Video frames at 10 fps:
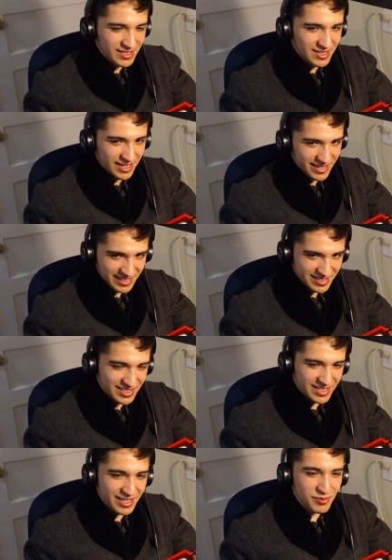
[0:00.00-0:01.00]
and where I would
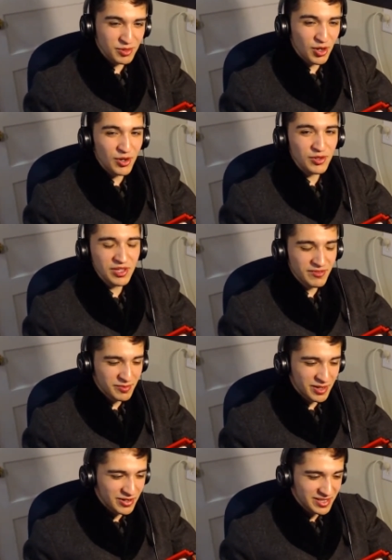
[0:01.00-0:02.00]
say you that with one? All the love
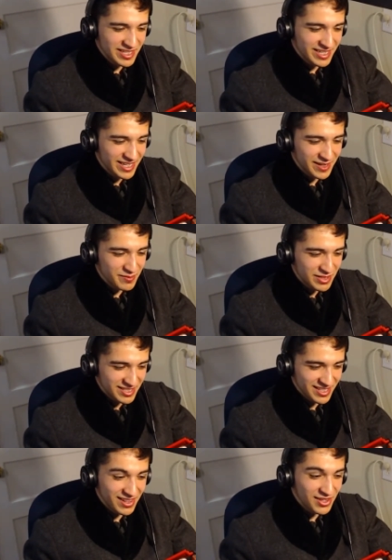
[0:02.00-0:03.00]
in my heart that I can,
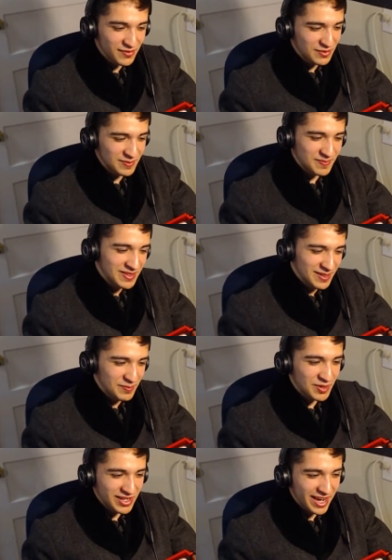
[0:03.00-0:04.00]
because I loved them,
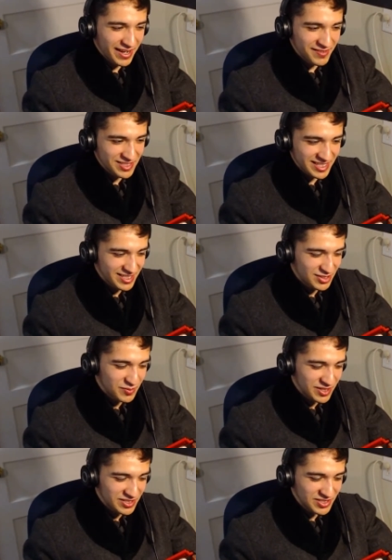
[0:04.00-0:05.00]
but I have seen it too
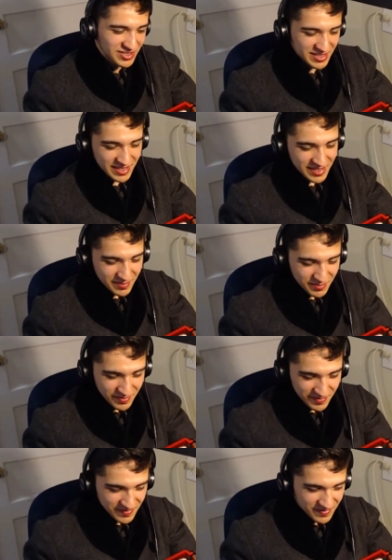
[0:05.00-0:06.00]
much. So would
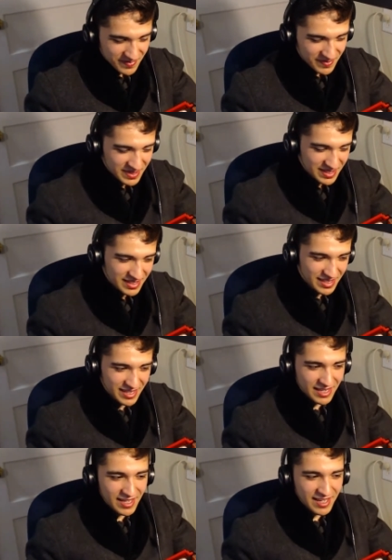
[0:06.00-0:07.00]
you agree with the list, or
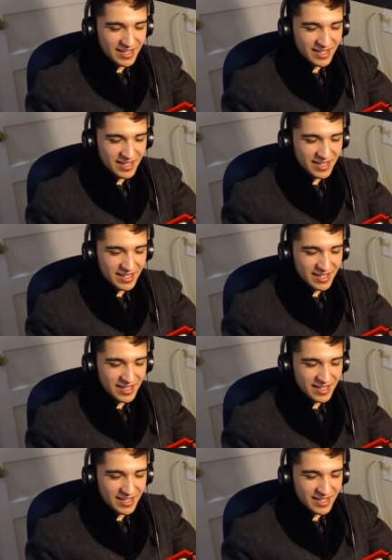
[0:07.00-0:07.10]
would you feel